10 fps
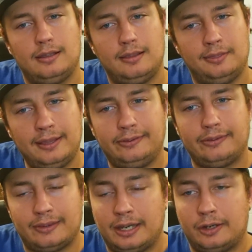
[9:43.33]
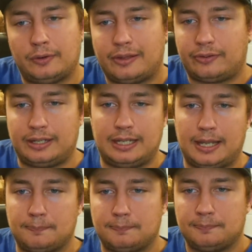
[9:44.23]
This is an interesting
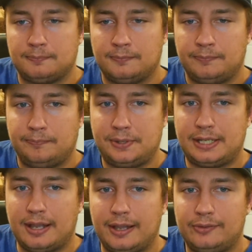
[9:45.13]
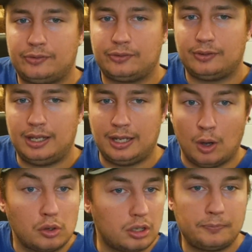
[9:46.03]
game because it
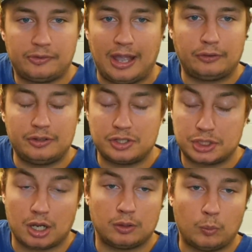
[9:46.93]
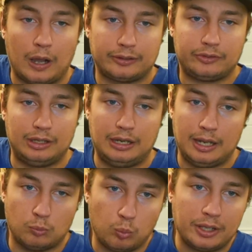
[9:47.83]
all comes down to Deshaun Watson
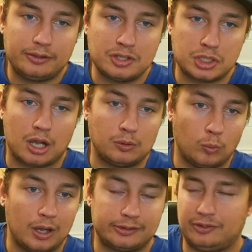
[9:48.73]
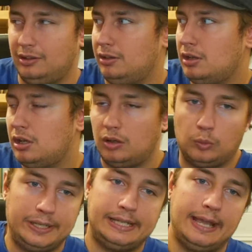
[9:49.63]
and what Deshaun Watson
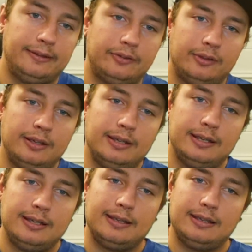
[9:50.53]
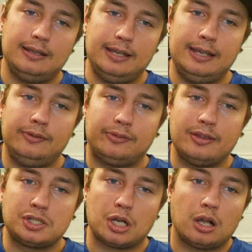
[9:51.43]
we get. Is
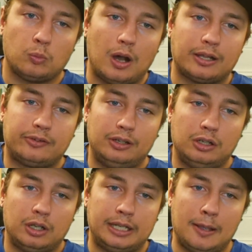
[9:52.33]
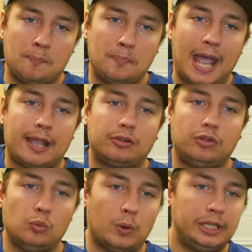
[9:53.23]
Deshaun Watson going to get back
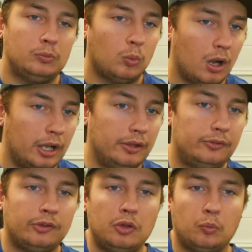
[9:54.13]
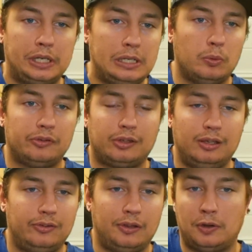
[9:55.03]
to what he was when he was
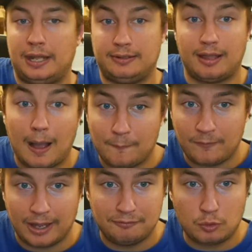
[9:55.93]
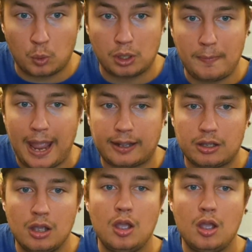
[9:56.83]
considered a top five quarterback?